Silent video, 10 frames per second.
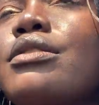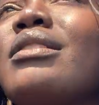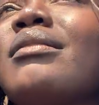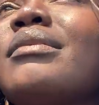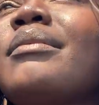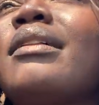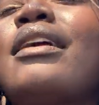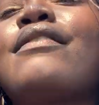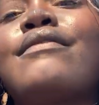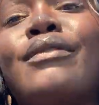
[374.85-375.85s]
Sometimes I'm
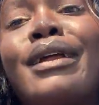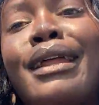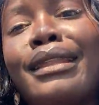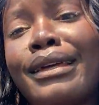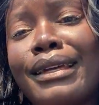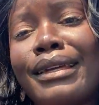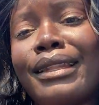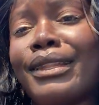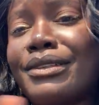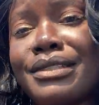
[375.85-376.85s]
like friendly
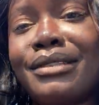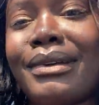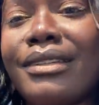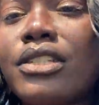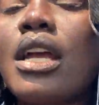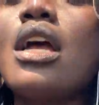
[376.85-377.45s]
and a little too much,